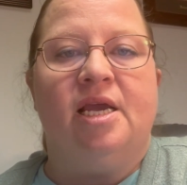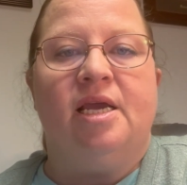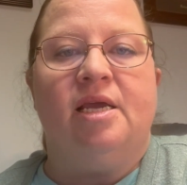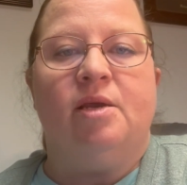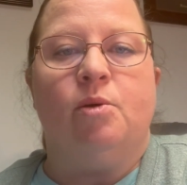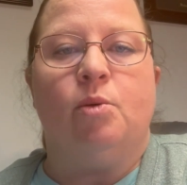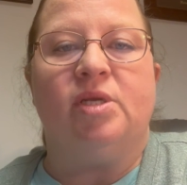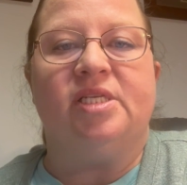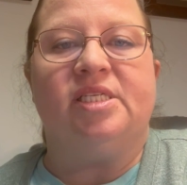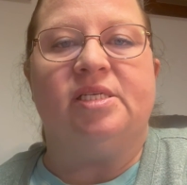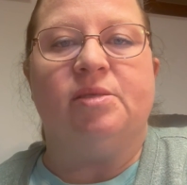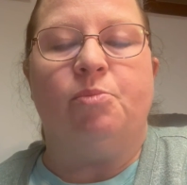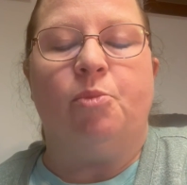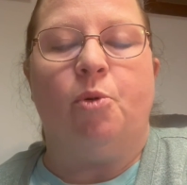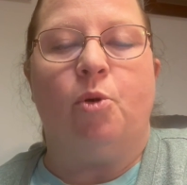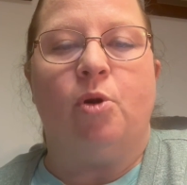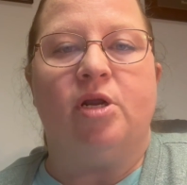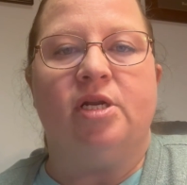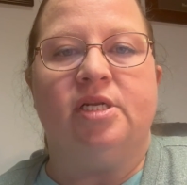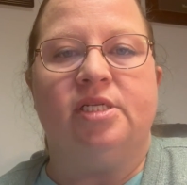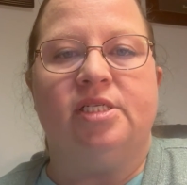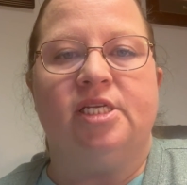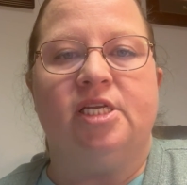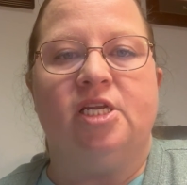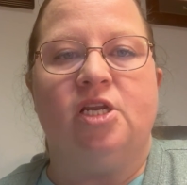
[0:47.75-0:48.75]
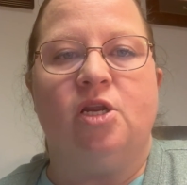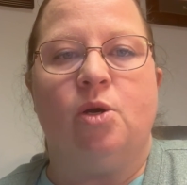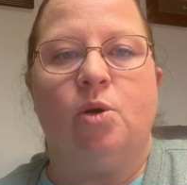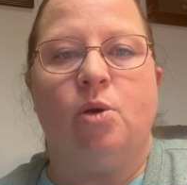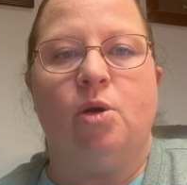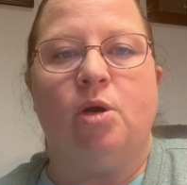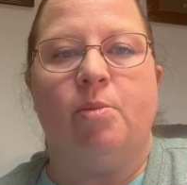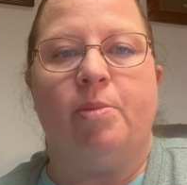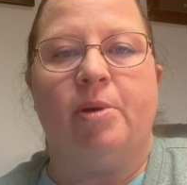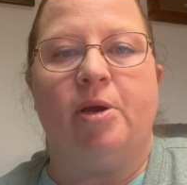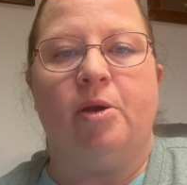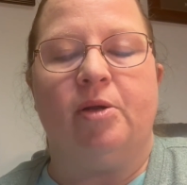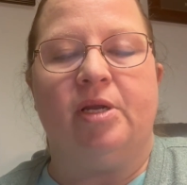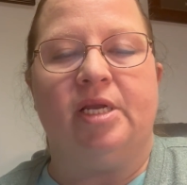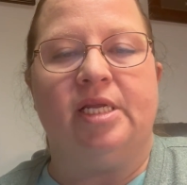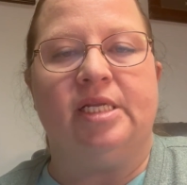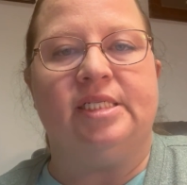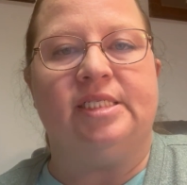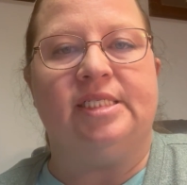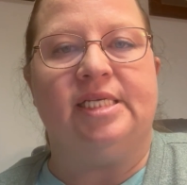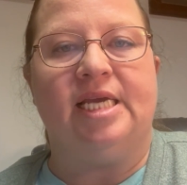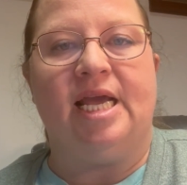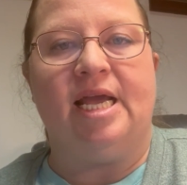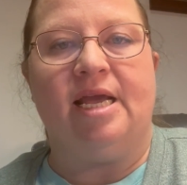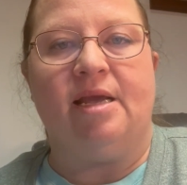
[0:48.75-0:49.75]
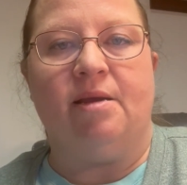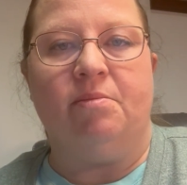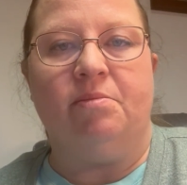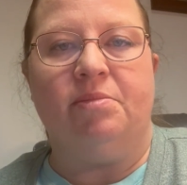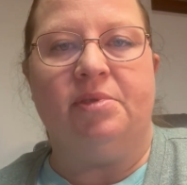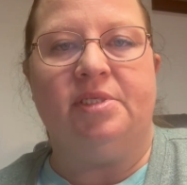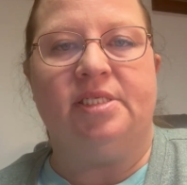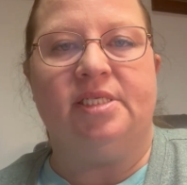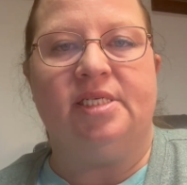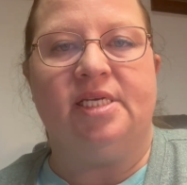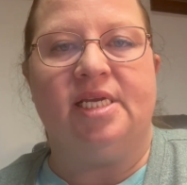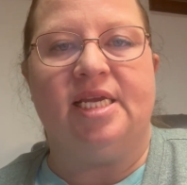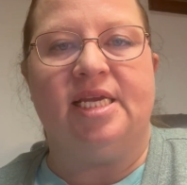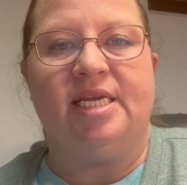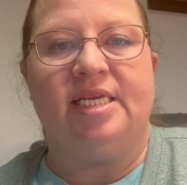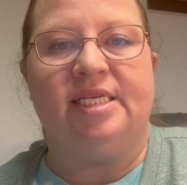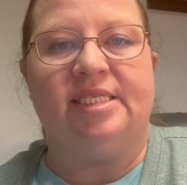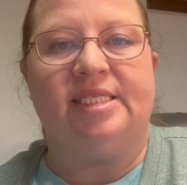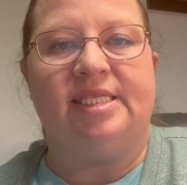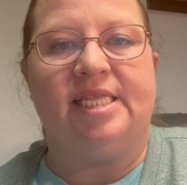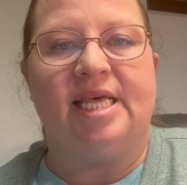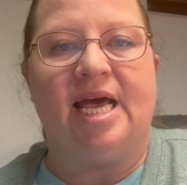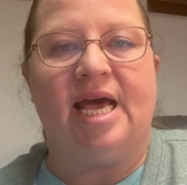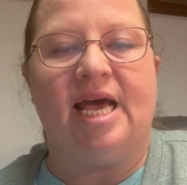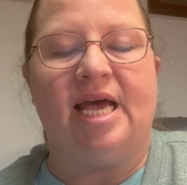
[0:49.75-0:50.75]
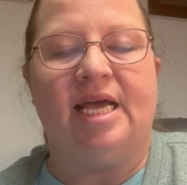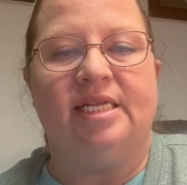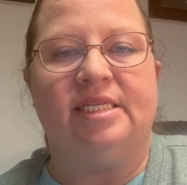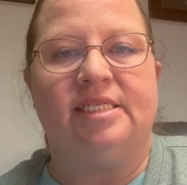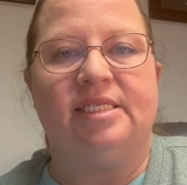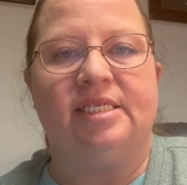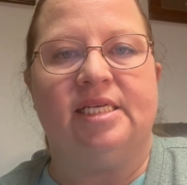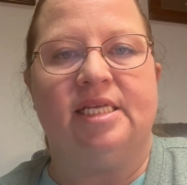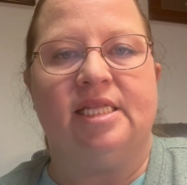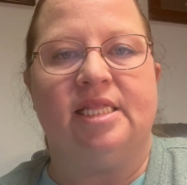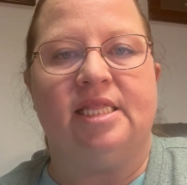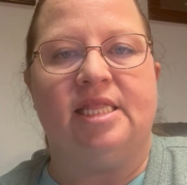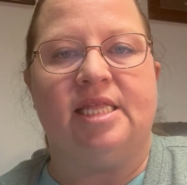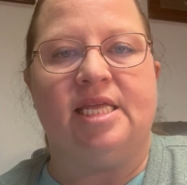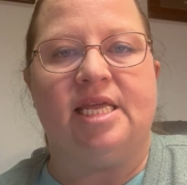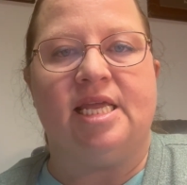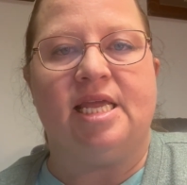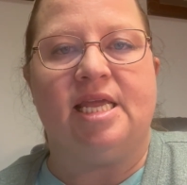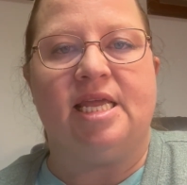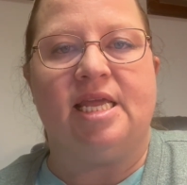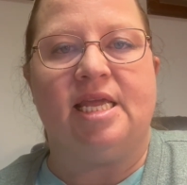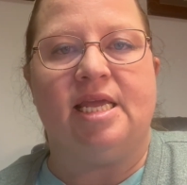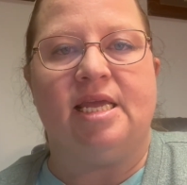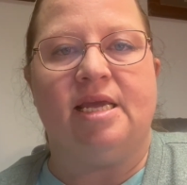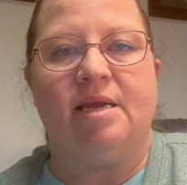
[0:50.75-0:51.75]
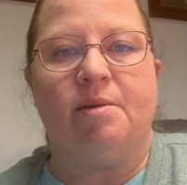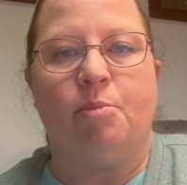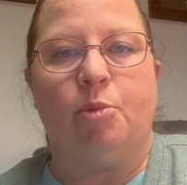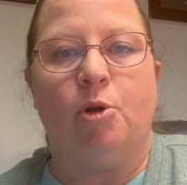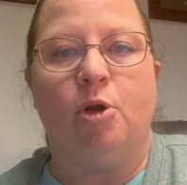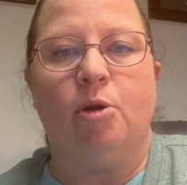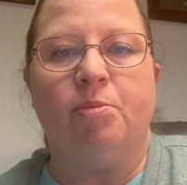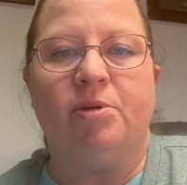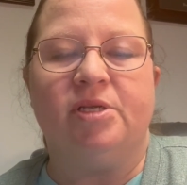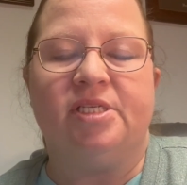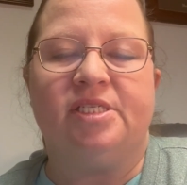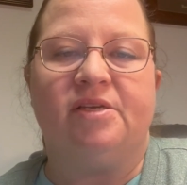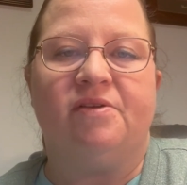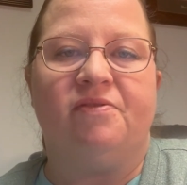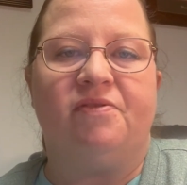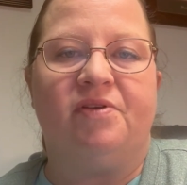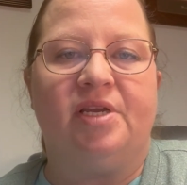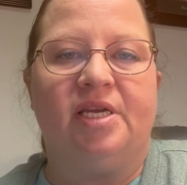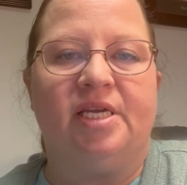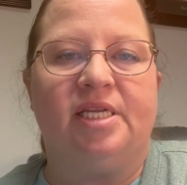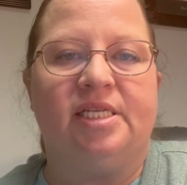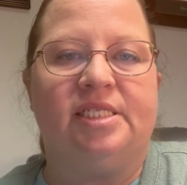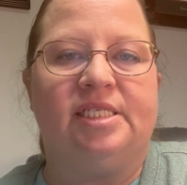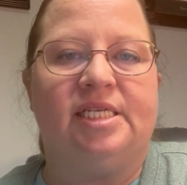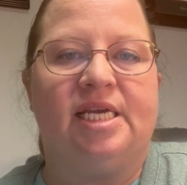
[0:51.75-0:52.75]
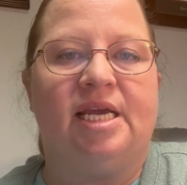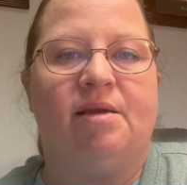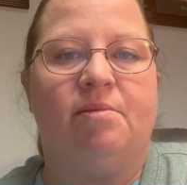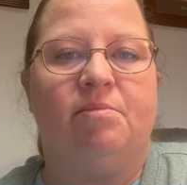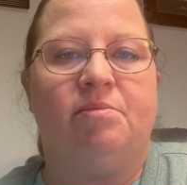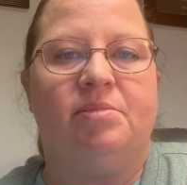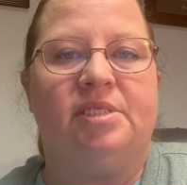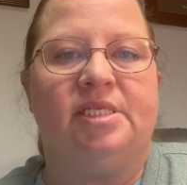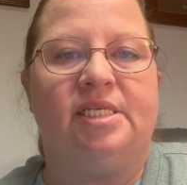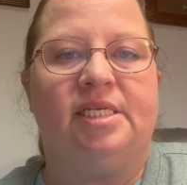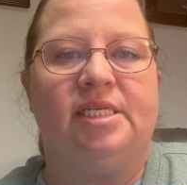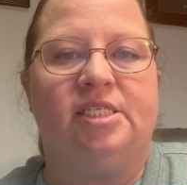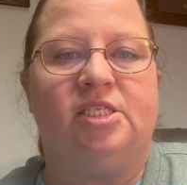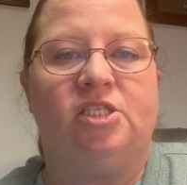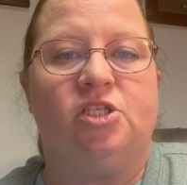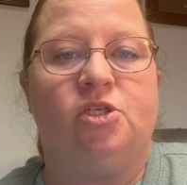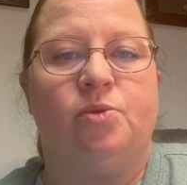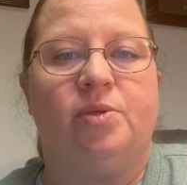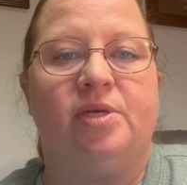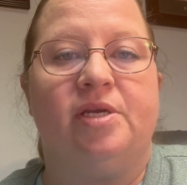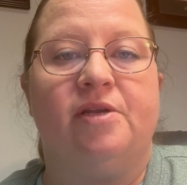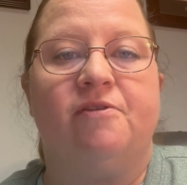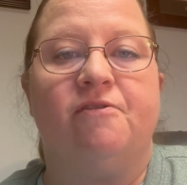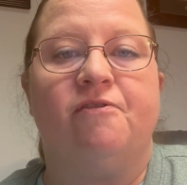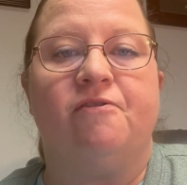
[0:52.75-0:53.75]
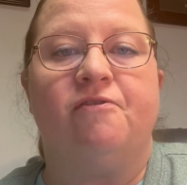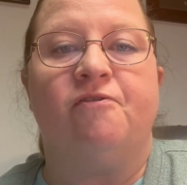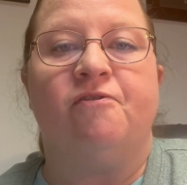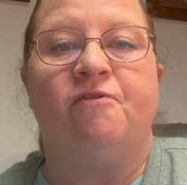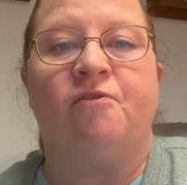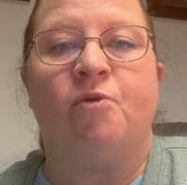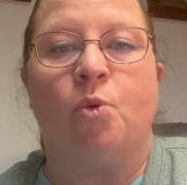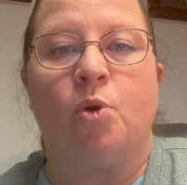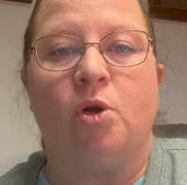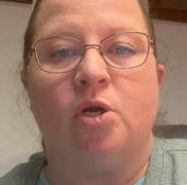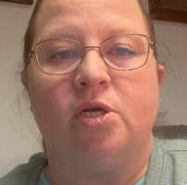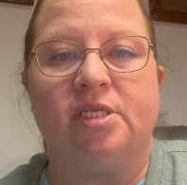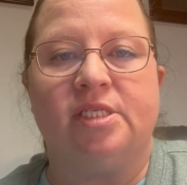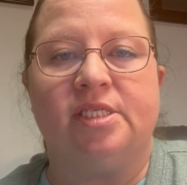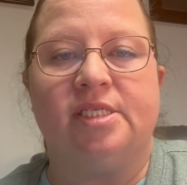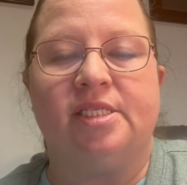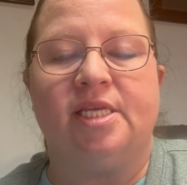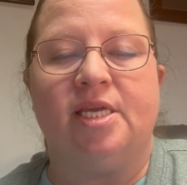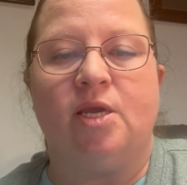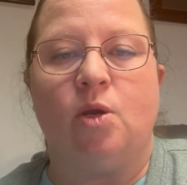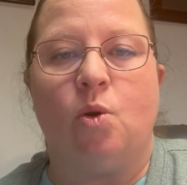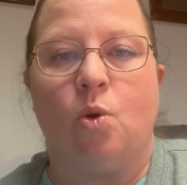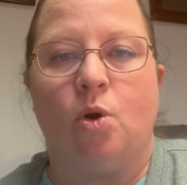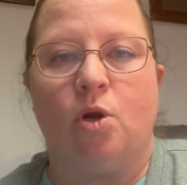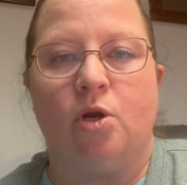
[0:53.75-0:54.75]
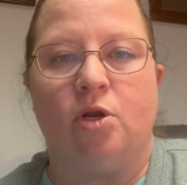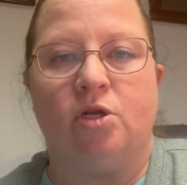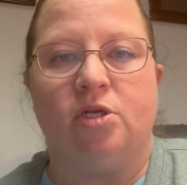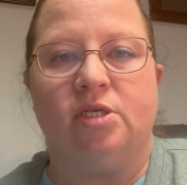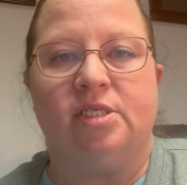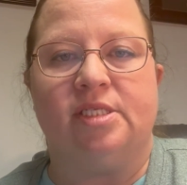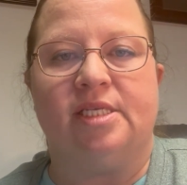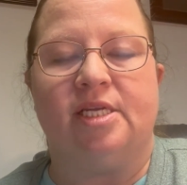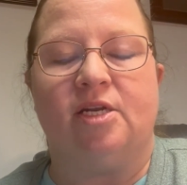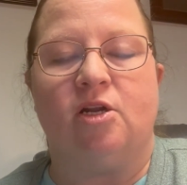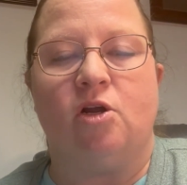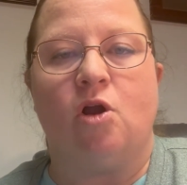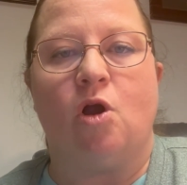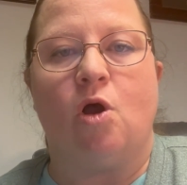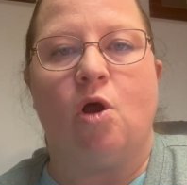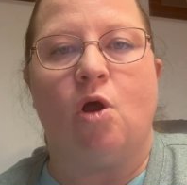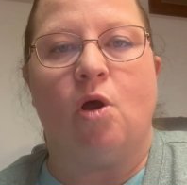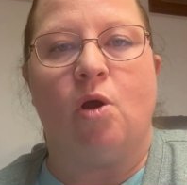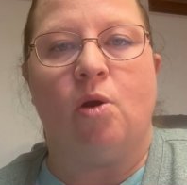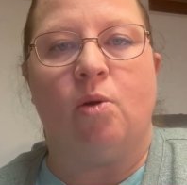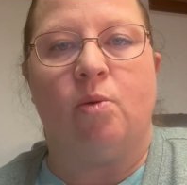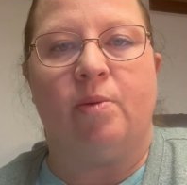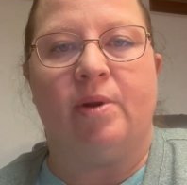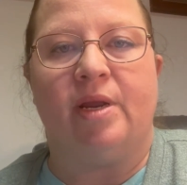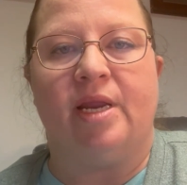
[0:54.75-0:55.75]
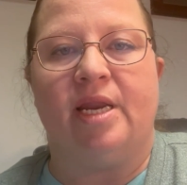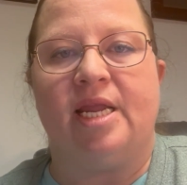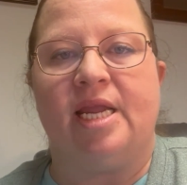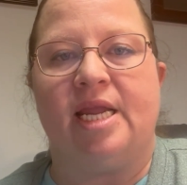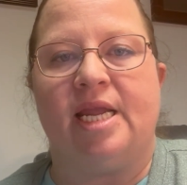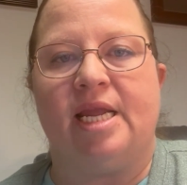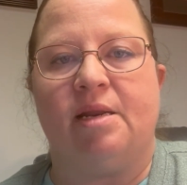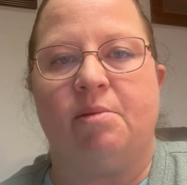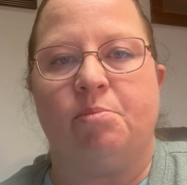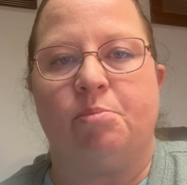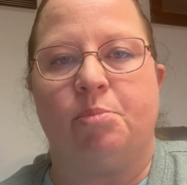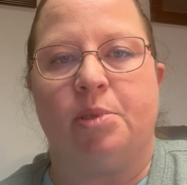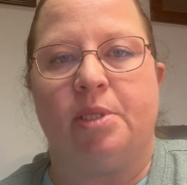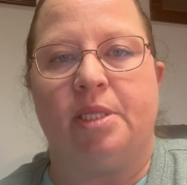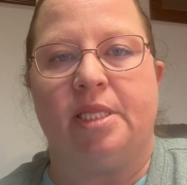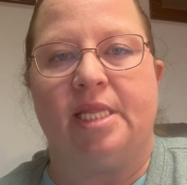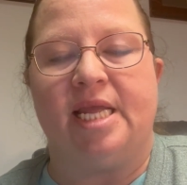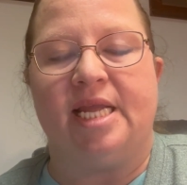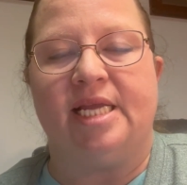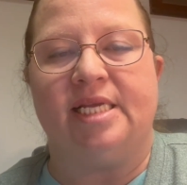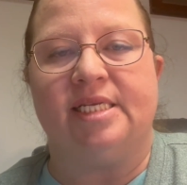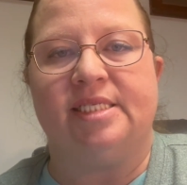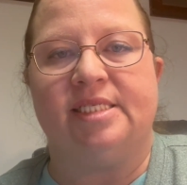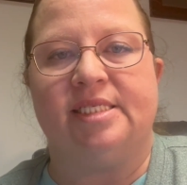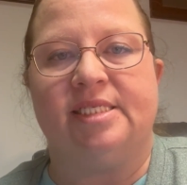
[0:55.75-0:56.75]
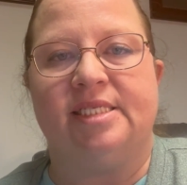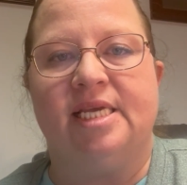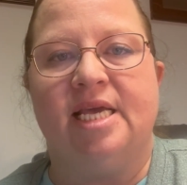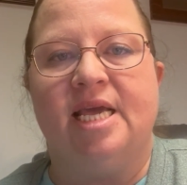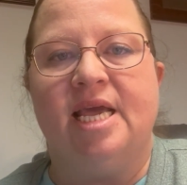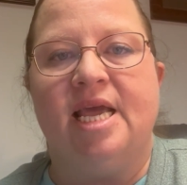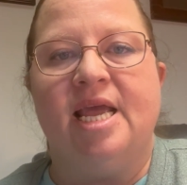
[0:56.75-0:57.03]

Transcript: What's important to know about contempt is that the purpose of contempt is to enforce the orders that are already in place.